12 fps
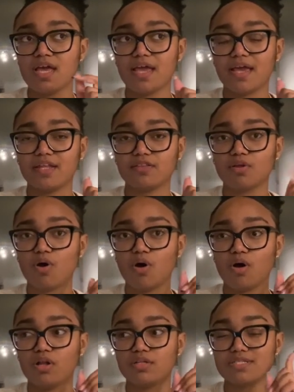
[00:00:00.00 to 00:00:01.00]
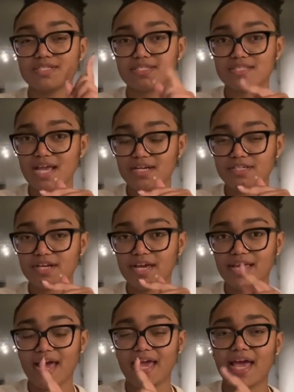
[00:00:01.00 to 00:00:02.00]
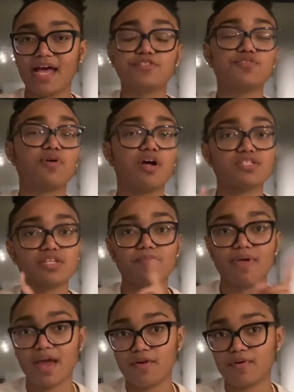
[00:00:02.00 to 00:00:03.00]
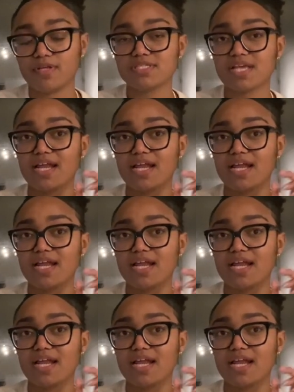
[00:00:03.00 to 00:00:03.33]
And on Saturday, I had to run some errands.